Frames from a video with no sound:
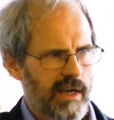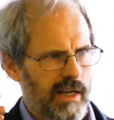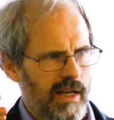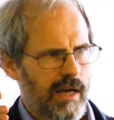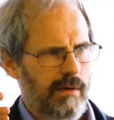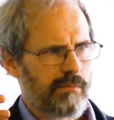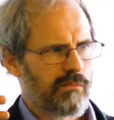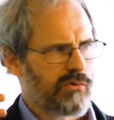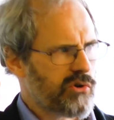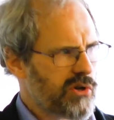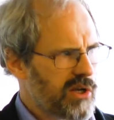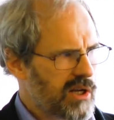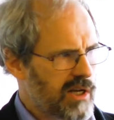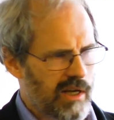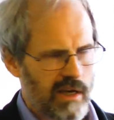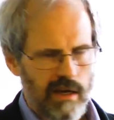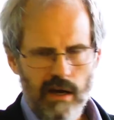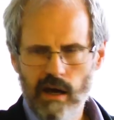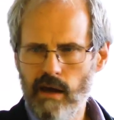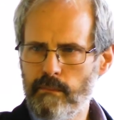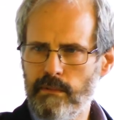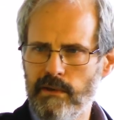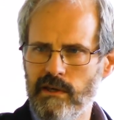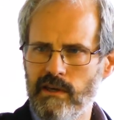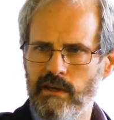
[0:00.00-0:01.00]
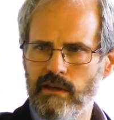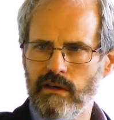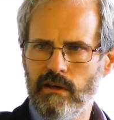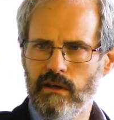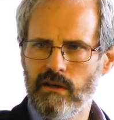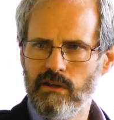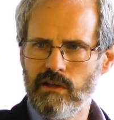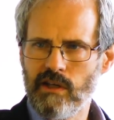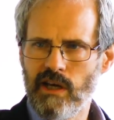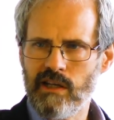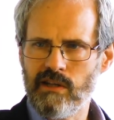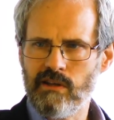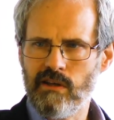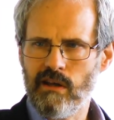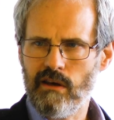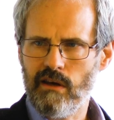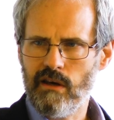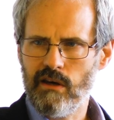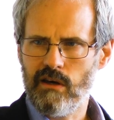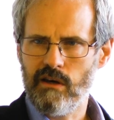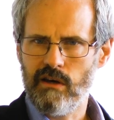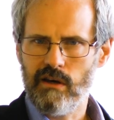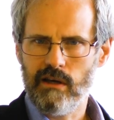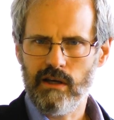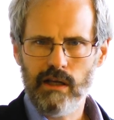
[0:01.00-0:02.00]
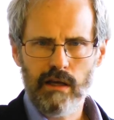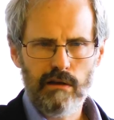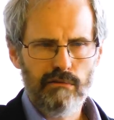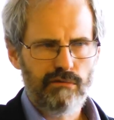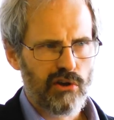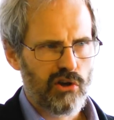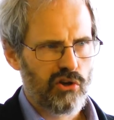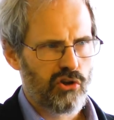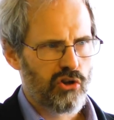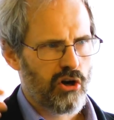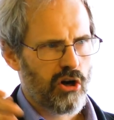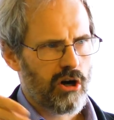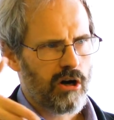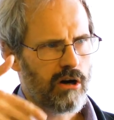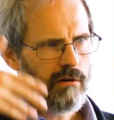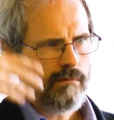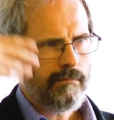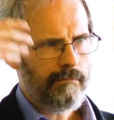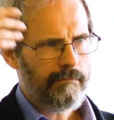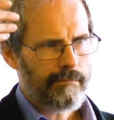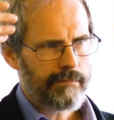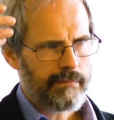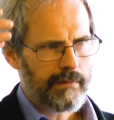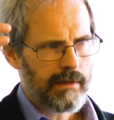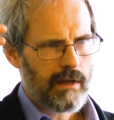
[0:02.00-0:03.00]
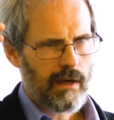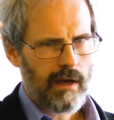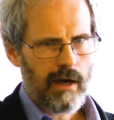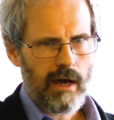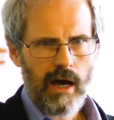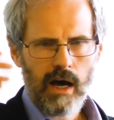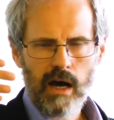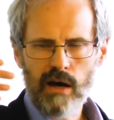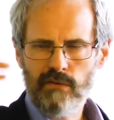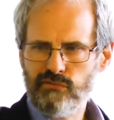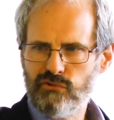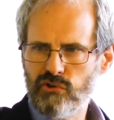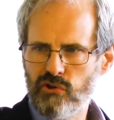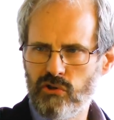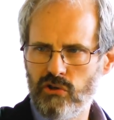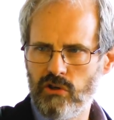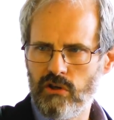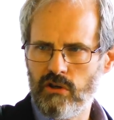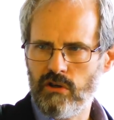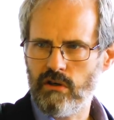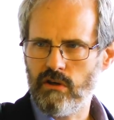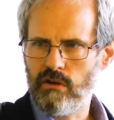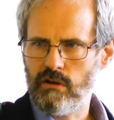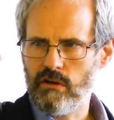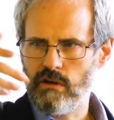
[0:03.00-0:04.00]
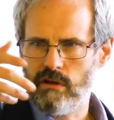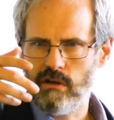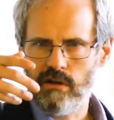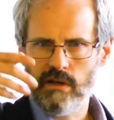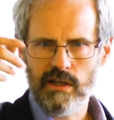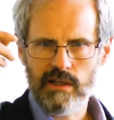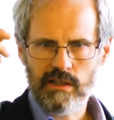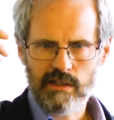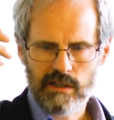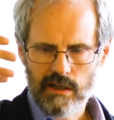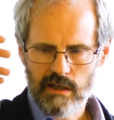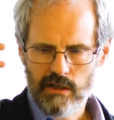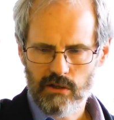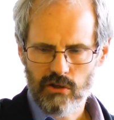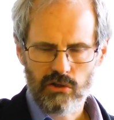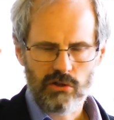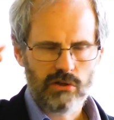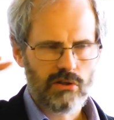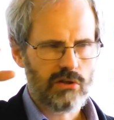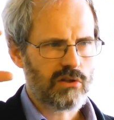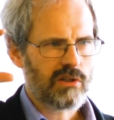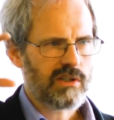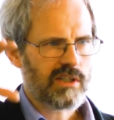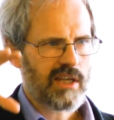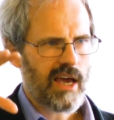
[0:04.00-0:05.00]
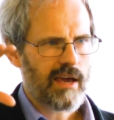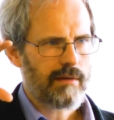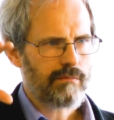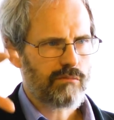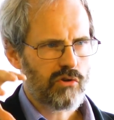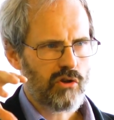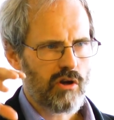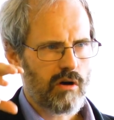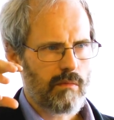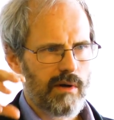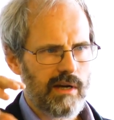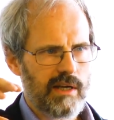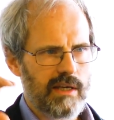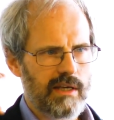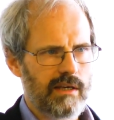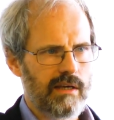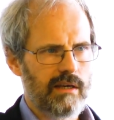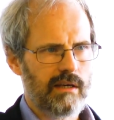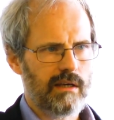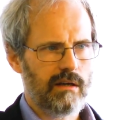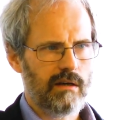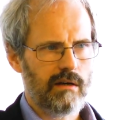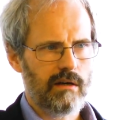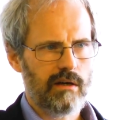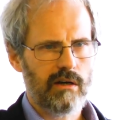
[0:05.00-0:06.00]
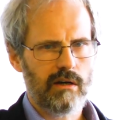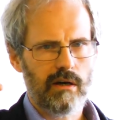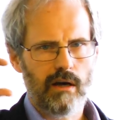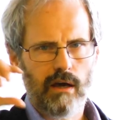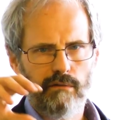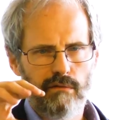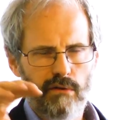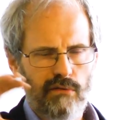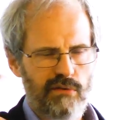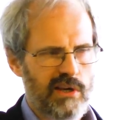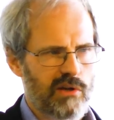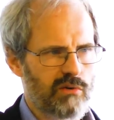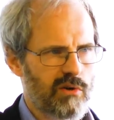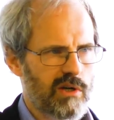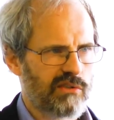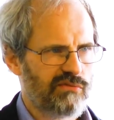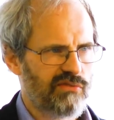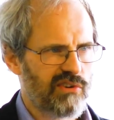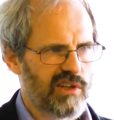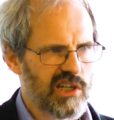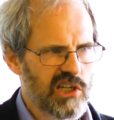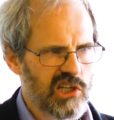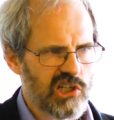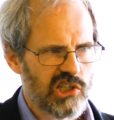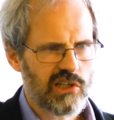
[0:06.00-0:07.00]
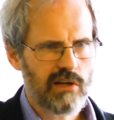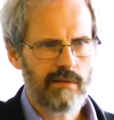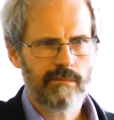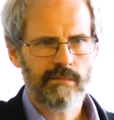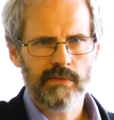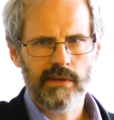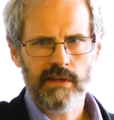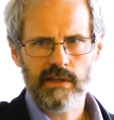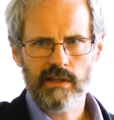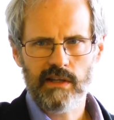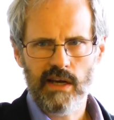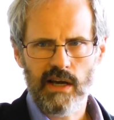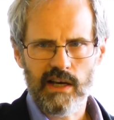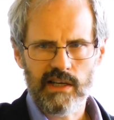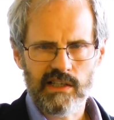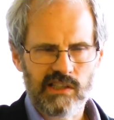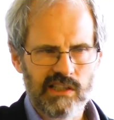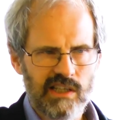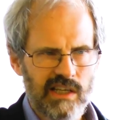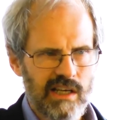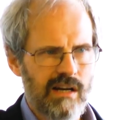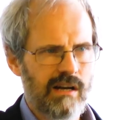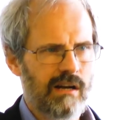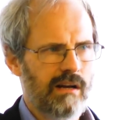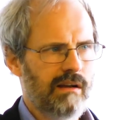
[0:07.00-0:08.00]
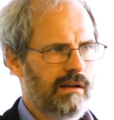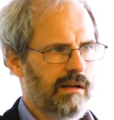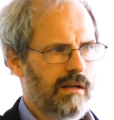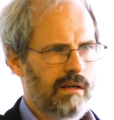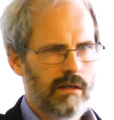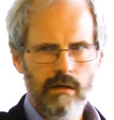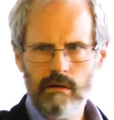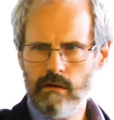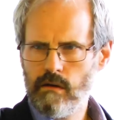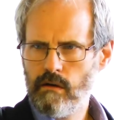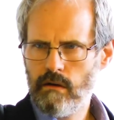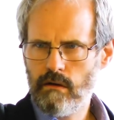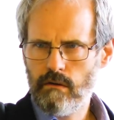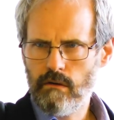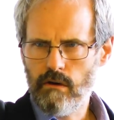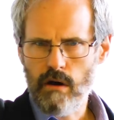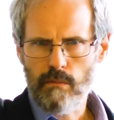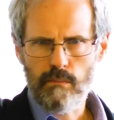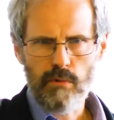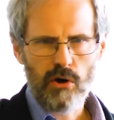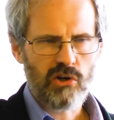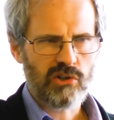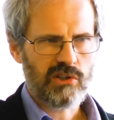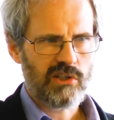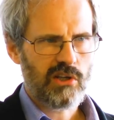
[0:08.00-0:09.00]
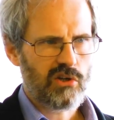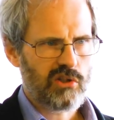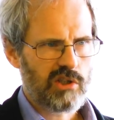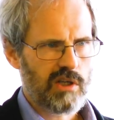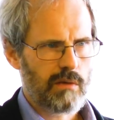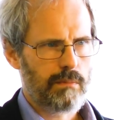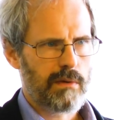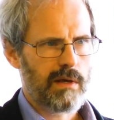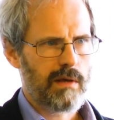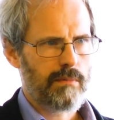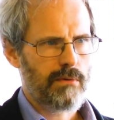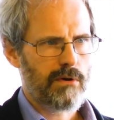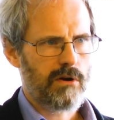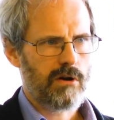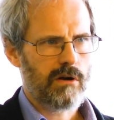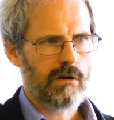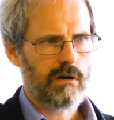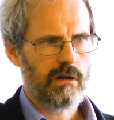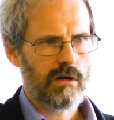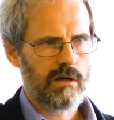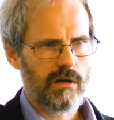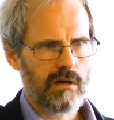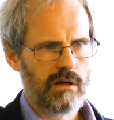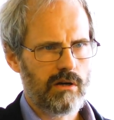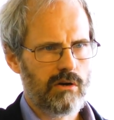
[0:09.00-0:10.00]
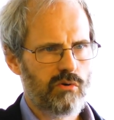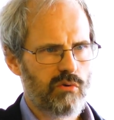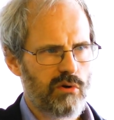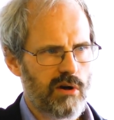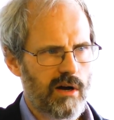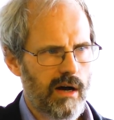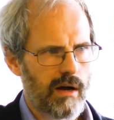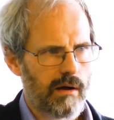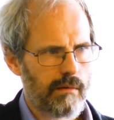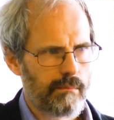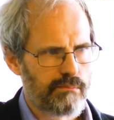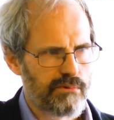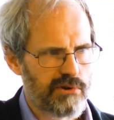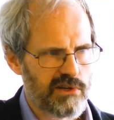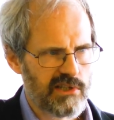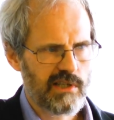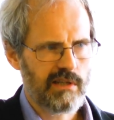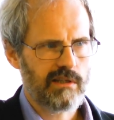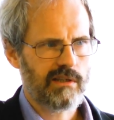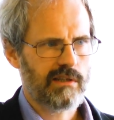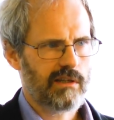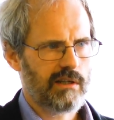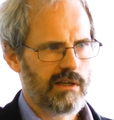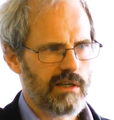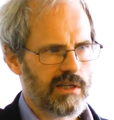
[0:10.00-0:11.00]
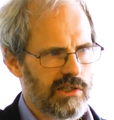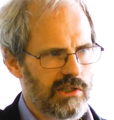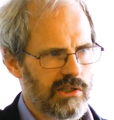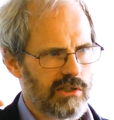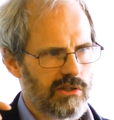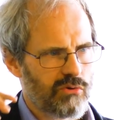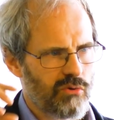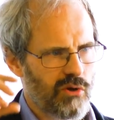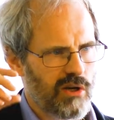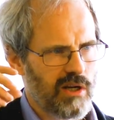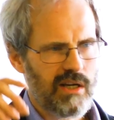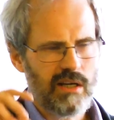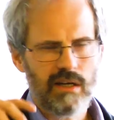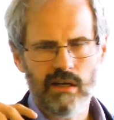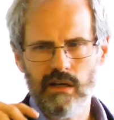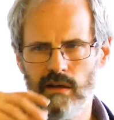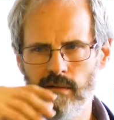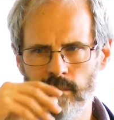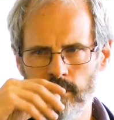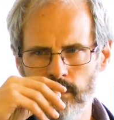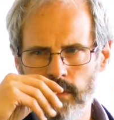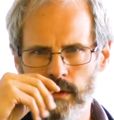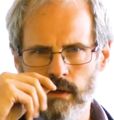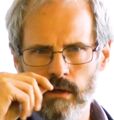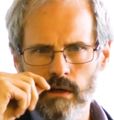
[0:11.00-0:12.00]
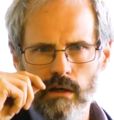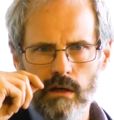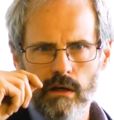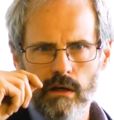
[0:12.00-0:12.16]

And I'm really happy that uh, even now, after the, uh, let's say, the, the time normally uh, everything was finished, there are still about 30 people uh, who are present. It's really,